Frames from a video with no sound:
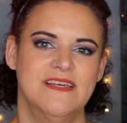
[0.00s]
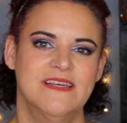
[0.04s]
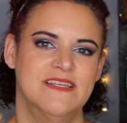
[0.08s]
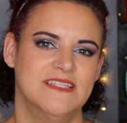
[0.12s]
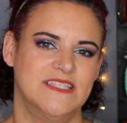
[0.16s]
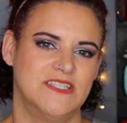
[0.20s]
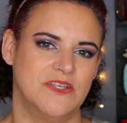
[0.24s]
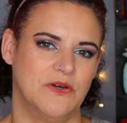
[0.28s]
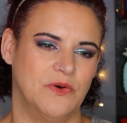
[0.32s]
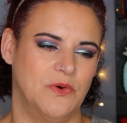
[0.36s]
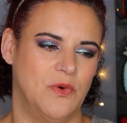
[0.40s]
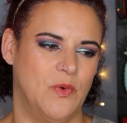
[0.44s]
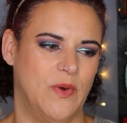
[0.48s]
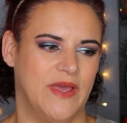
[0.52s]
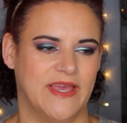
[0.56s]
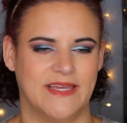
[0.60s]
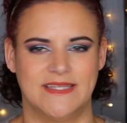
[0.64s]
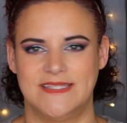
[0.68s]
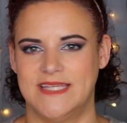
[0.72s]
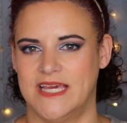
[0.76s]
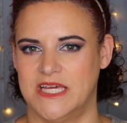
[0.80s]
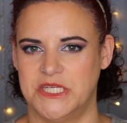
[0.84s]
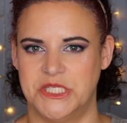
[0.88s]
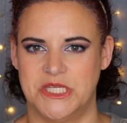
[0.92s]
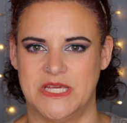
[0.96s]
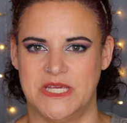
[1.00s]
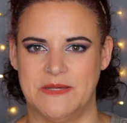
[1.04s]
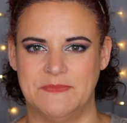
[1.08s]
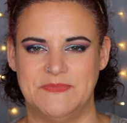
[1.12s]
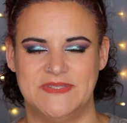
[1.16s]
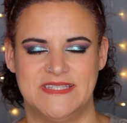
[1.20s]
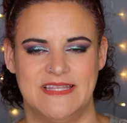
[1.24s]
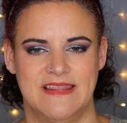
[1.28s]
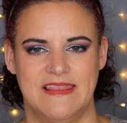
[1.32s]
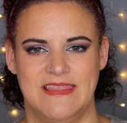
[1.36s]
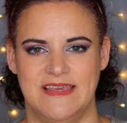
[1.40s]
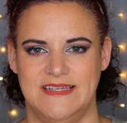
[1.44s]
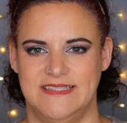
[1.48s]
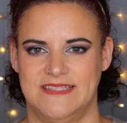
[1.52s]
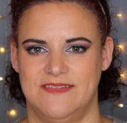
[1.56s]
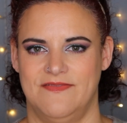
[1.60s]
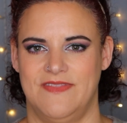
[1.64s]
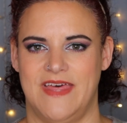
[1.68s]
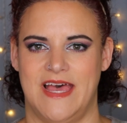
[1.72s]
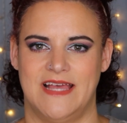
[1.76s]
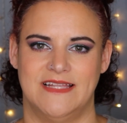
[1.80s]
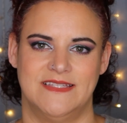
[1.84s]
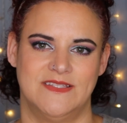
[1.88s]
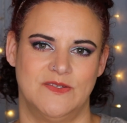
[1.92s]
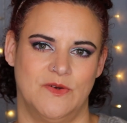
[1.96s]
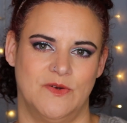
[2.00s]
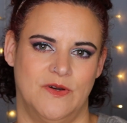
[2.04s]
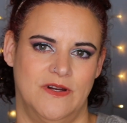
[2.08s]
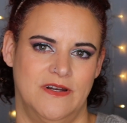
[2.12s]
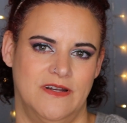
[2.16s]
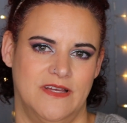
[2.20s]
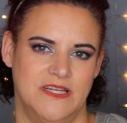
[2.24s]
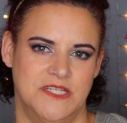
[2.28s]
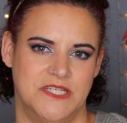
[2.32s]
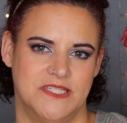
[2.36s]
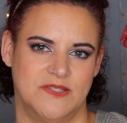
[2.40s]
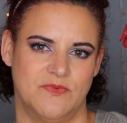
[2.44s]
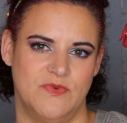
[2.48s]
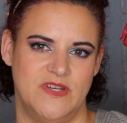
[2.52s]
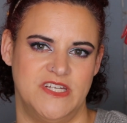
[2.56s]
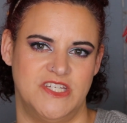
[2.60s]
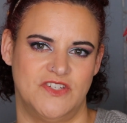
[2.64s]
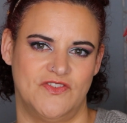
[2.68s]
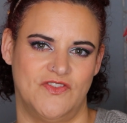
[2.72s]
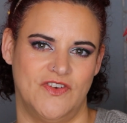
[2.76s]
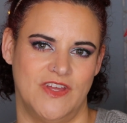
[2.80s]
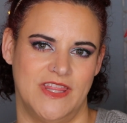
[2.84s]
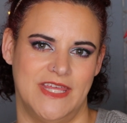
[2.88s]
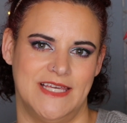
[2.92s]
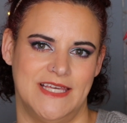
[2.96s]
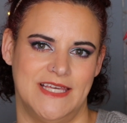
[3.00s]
So quick touch-ups and things of that sort, I just reach for